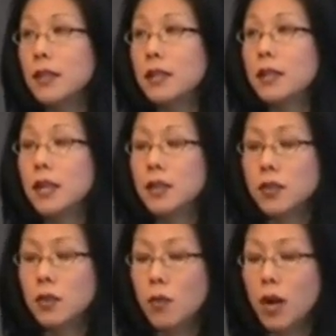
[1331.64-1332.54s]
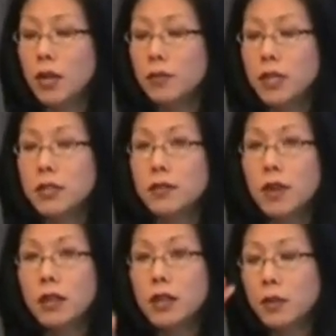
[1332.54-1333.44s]
They engage in a wide range of
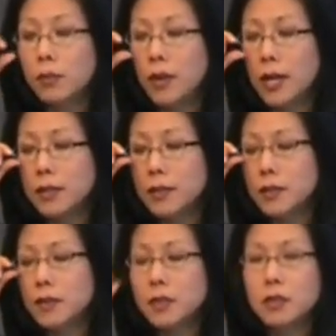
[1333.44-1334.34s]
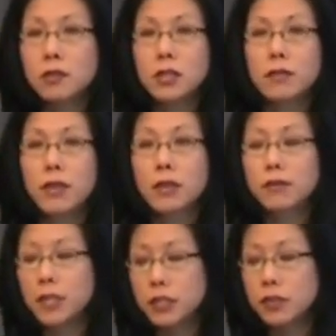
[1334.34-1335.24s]
online practices, including fan
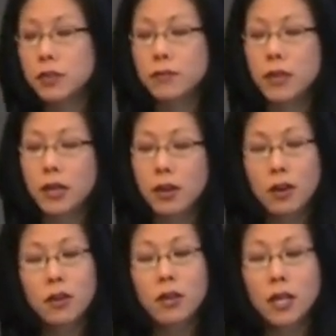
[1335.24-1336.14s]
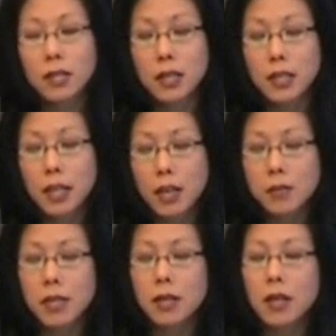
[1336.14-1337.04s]
fiction, fan art, online
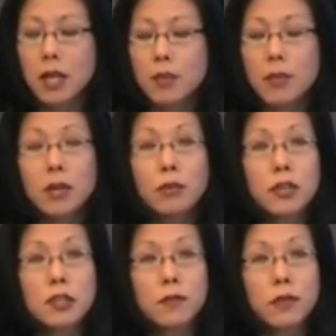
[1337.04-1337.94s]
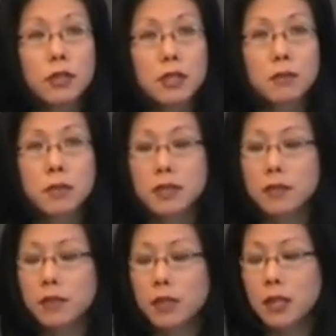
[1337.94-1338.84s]
gaming. My works focus
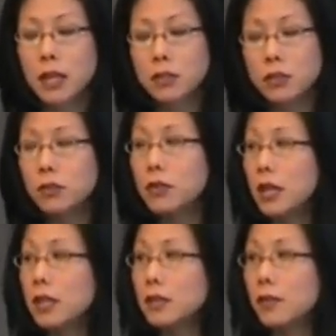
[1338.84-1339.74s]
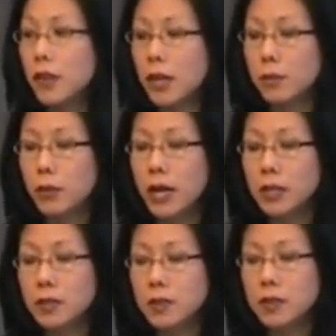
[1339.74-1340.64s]
specifically on two kinds of fan
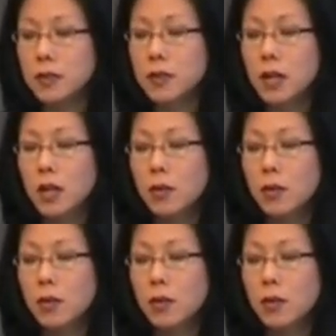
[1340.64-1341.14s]
practices.